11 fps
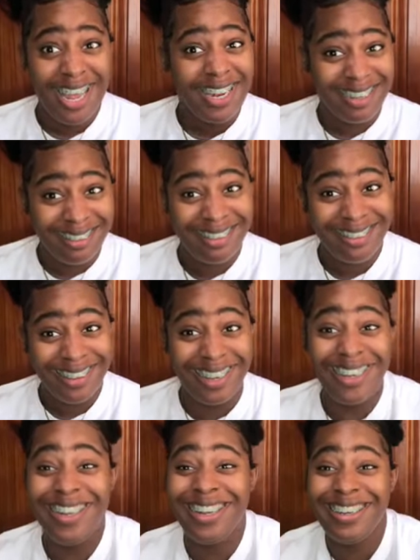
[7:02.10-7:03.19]
This is
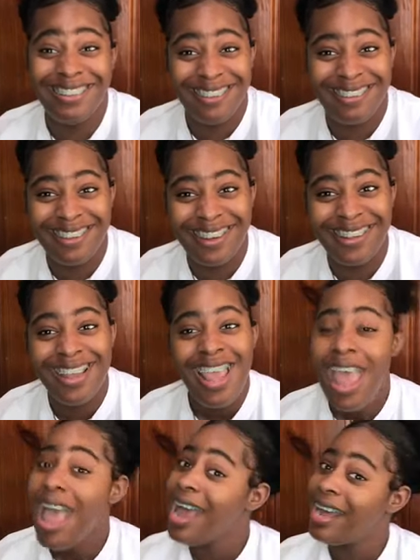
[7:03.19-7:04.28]
it? This is it?
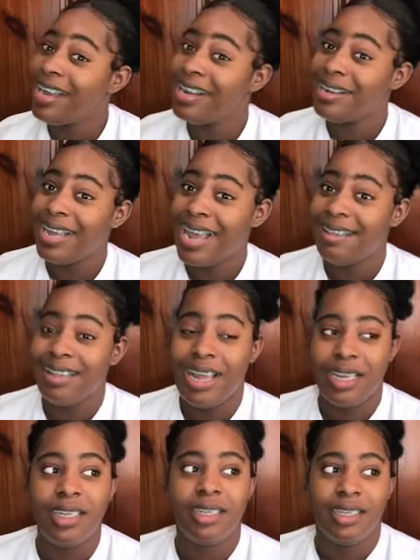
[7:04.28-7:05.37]
And the guy's
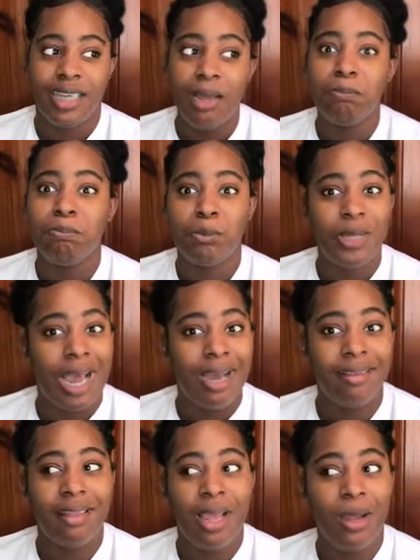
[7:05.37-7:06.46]
like, yep. I
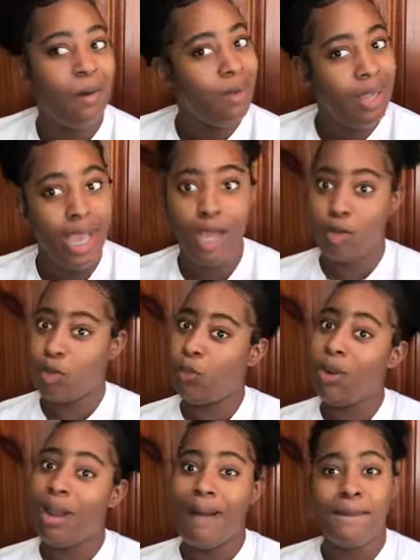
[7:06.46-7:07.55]
was like, okay,
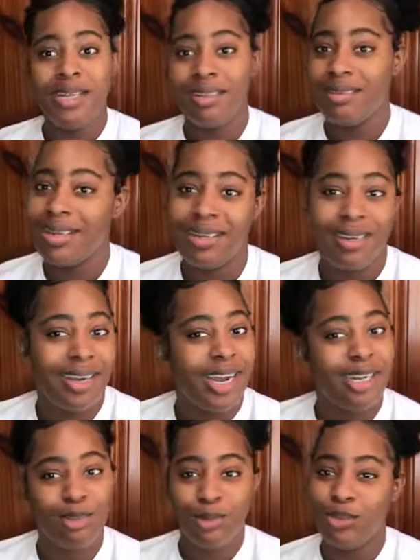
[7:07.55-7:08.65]
cool. I'm just going to the car
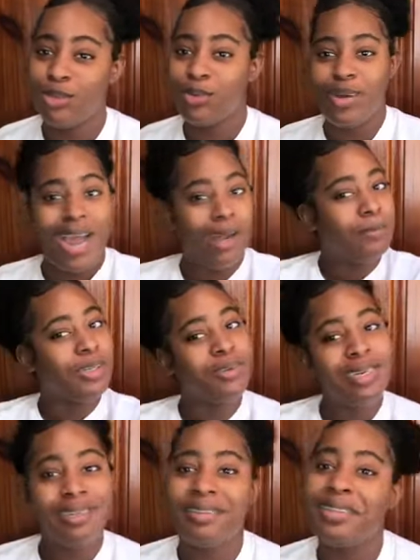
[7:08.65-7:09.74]
too, and we do
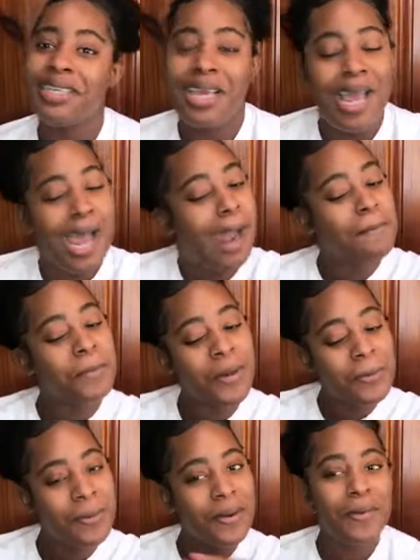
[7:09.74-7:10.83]
it. And
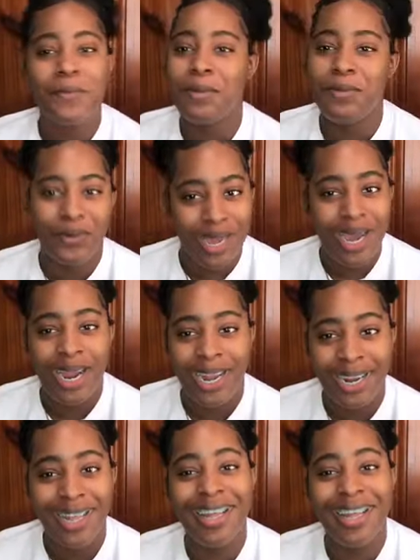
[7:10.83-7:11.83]
boop, boop, you blow your horn.